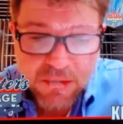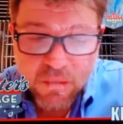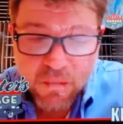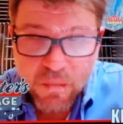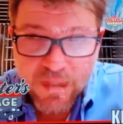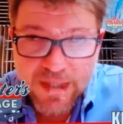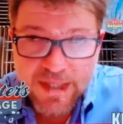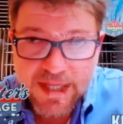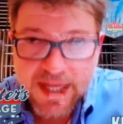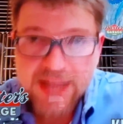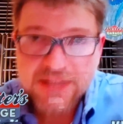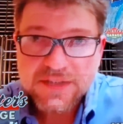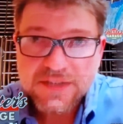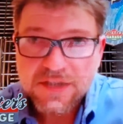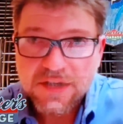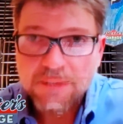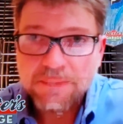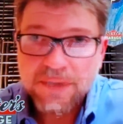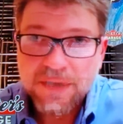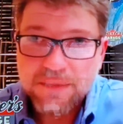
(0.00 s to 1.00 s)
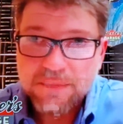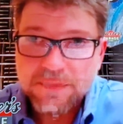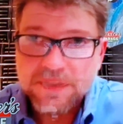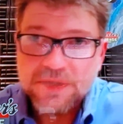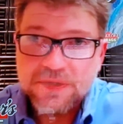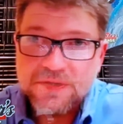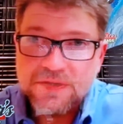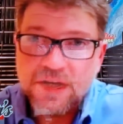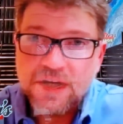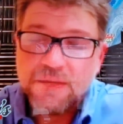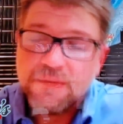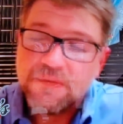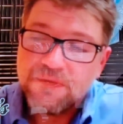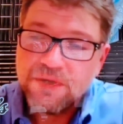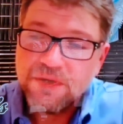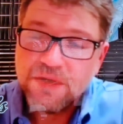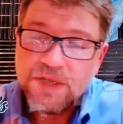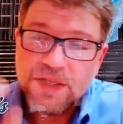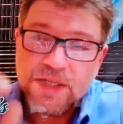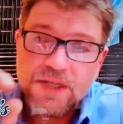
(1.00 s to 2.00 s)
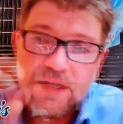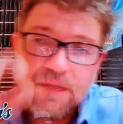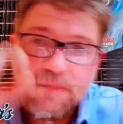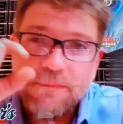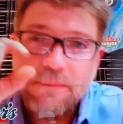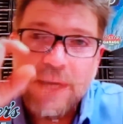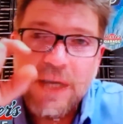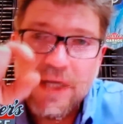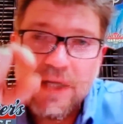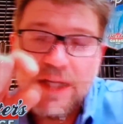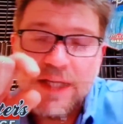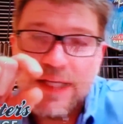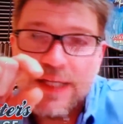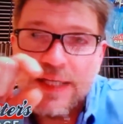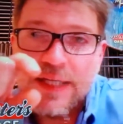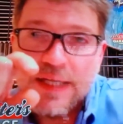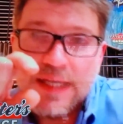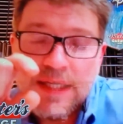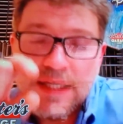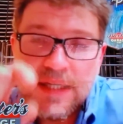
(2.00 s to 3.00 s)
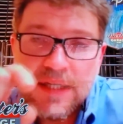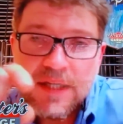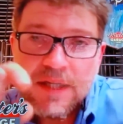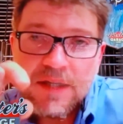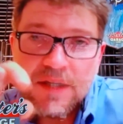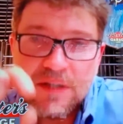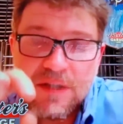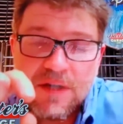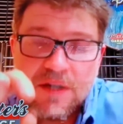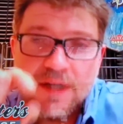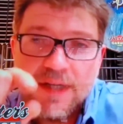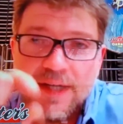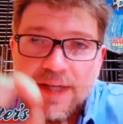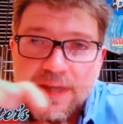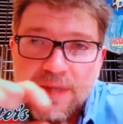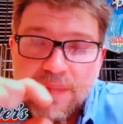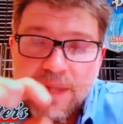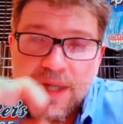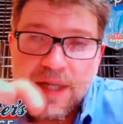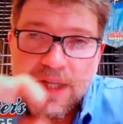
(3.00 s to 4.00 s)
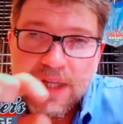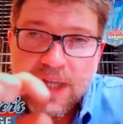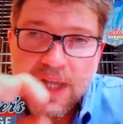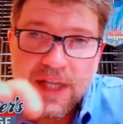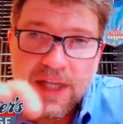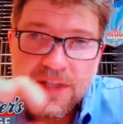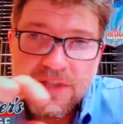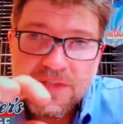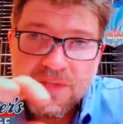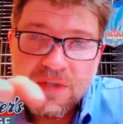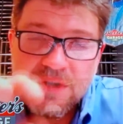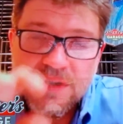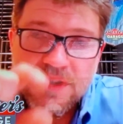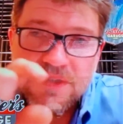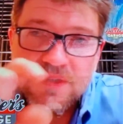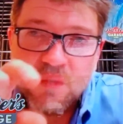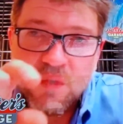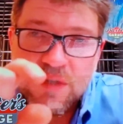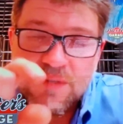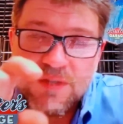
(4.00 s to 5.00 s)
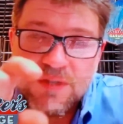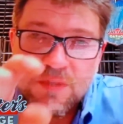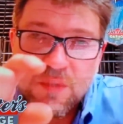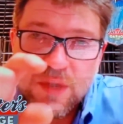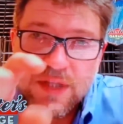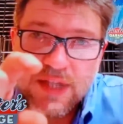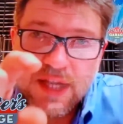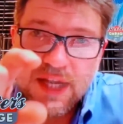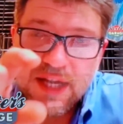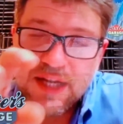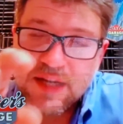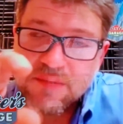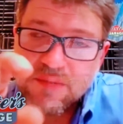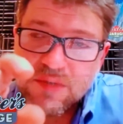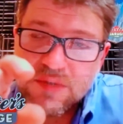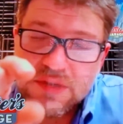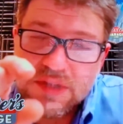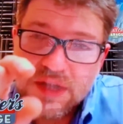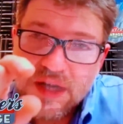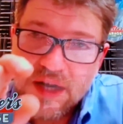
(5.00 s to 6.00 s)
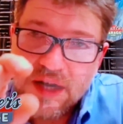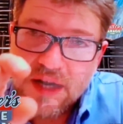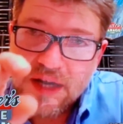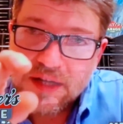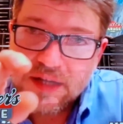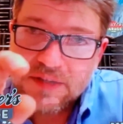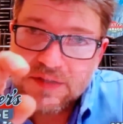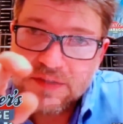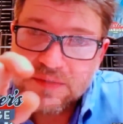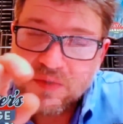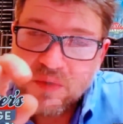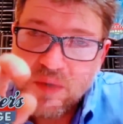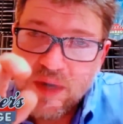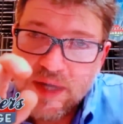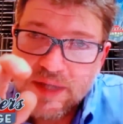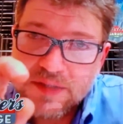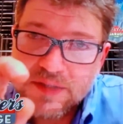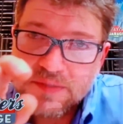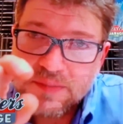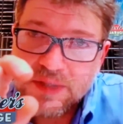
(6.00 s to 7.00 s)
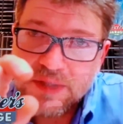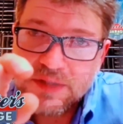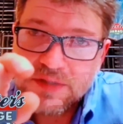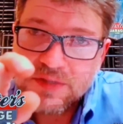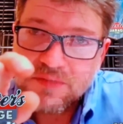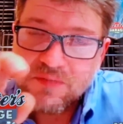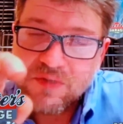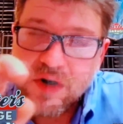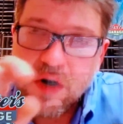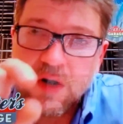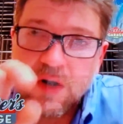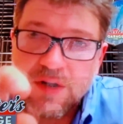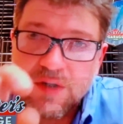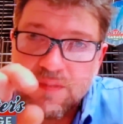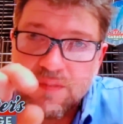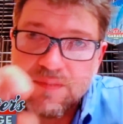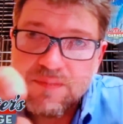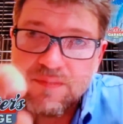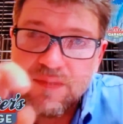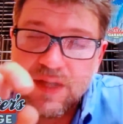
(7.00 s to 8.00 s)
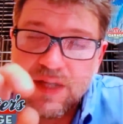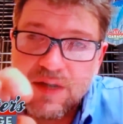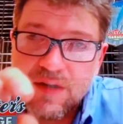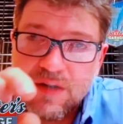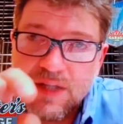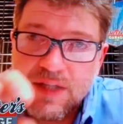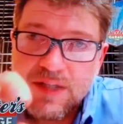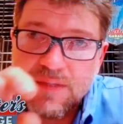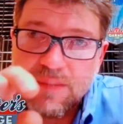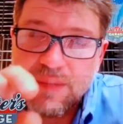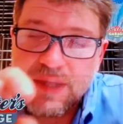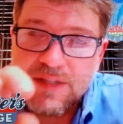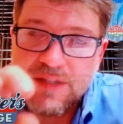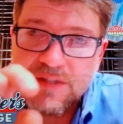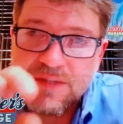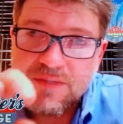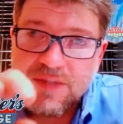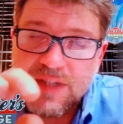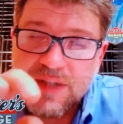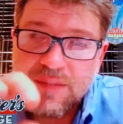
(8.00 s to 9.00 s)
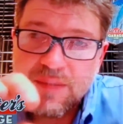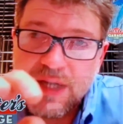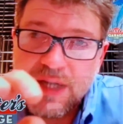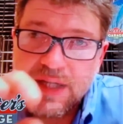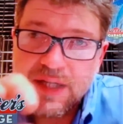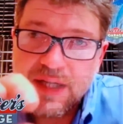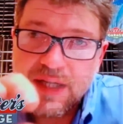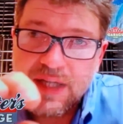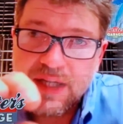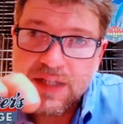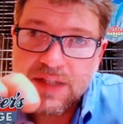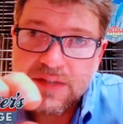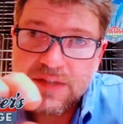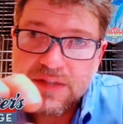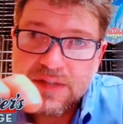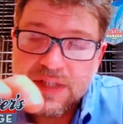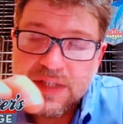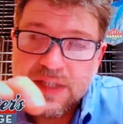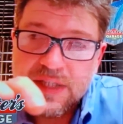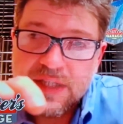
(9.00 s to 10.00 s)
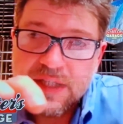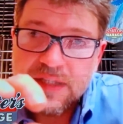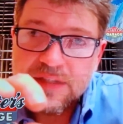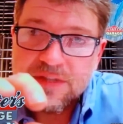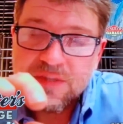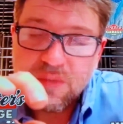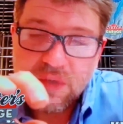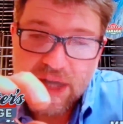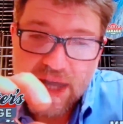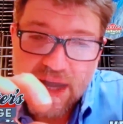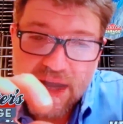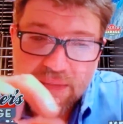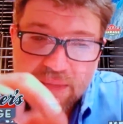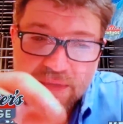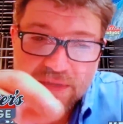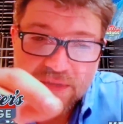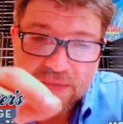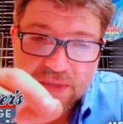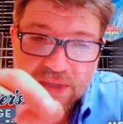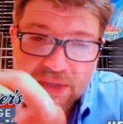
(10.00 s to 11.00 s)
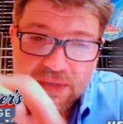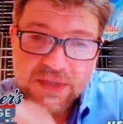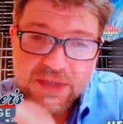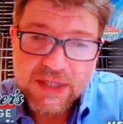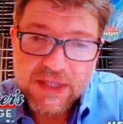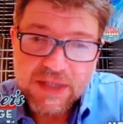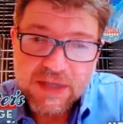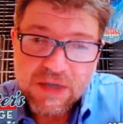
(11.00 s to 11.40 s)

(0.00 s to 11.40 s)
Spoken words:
When that sumping builds up, if you look at the belly on an M8 case versus one of a twin cam, there's not quite as much volume there in the base of the M8 case. So what happens when you get